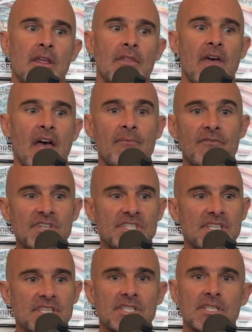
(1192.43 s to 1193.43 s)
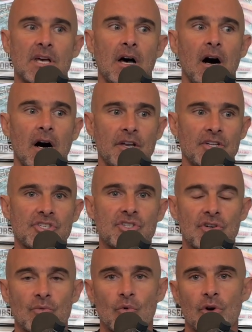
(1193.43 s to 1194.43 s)
the emphasis on a
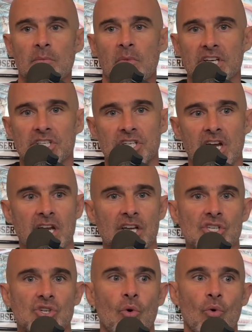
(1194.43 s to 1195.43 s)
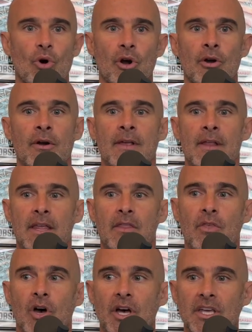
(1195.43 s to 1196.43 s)
certain word might change, or
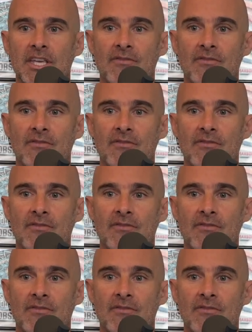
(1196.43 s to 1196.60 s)
even